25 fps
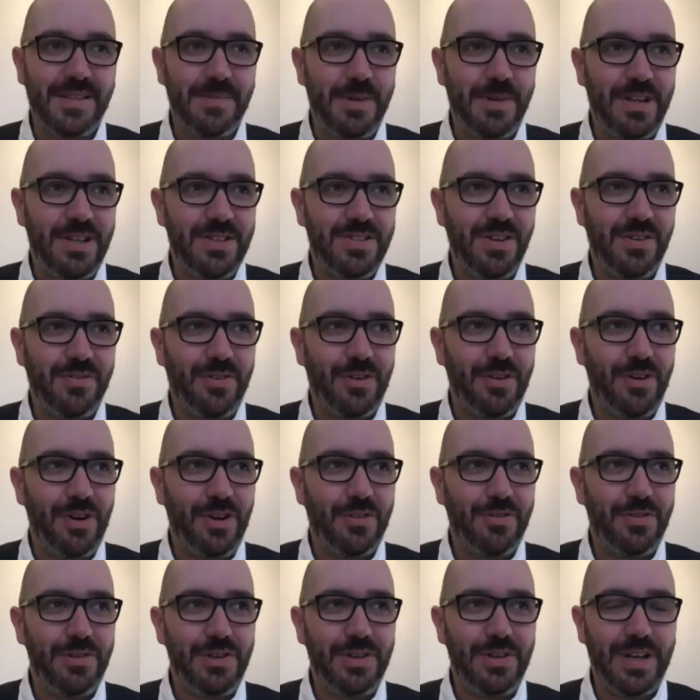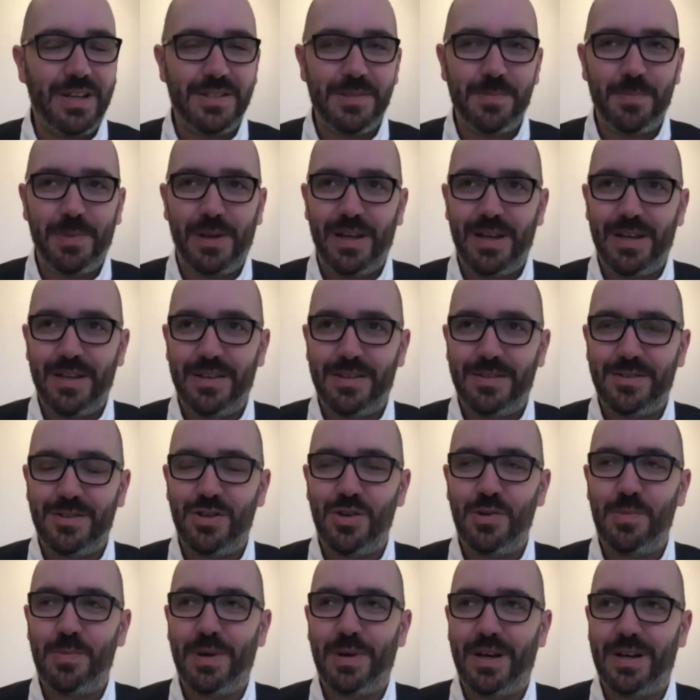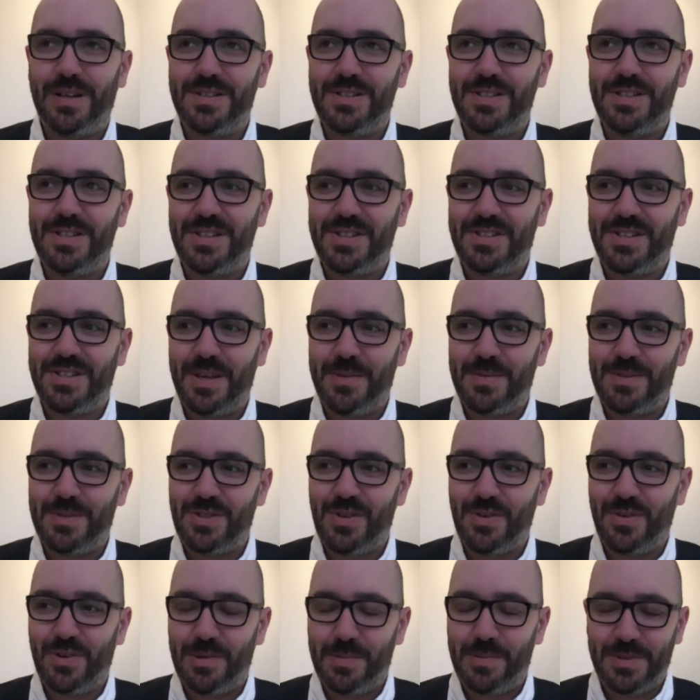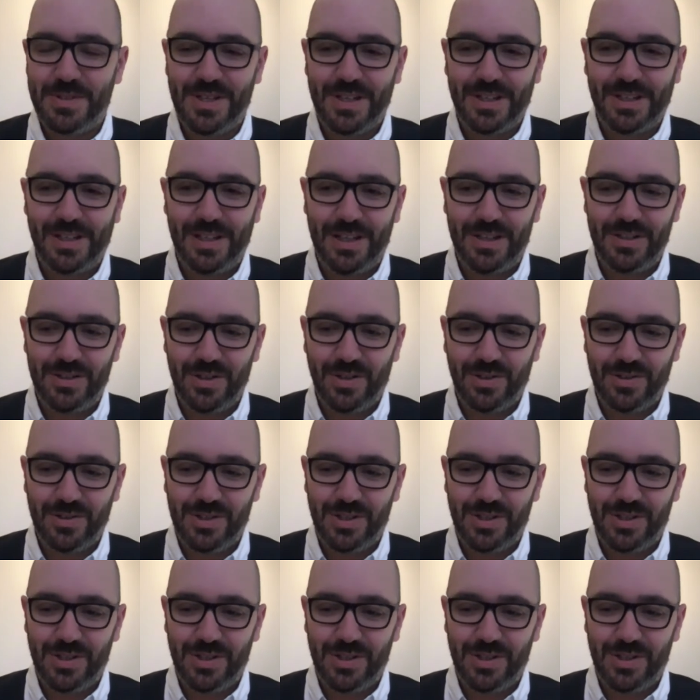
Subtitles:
I mean, it's not very often you get to play two parts in the same story, particularly in Doctor